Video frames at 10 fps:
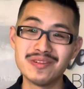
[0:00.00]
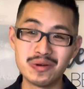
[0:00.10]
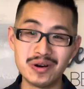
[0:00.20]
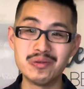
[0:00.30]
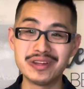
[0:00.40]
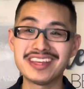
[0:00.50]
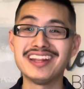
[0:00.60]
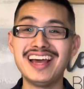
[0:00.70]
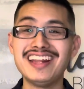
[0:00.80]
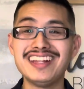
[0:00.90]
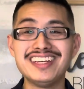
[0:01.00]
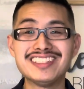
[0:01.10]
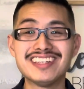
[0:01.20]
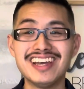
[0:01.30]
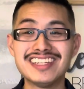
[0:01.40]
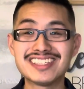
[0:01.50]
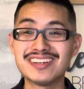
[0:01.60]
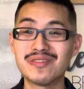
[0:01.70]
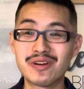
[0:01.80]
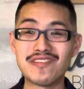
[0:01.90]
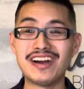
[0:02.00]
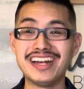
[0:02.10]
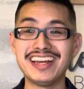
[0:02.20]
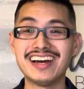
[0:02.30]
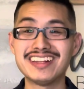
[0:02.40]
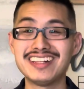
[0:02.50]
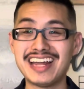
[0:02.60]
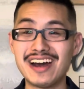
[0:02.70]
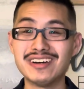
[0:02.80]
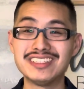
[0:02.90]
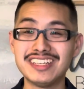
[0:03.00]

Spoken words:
well, with the land lease, we're finding out now it's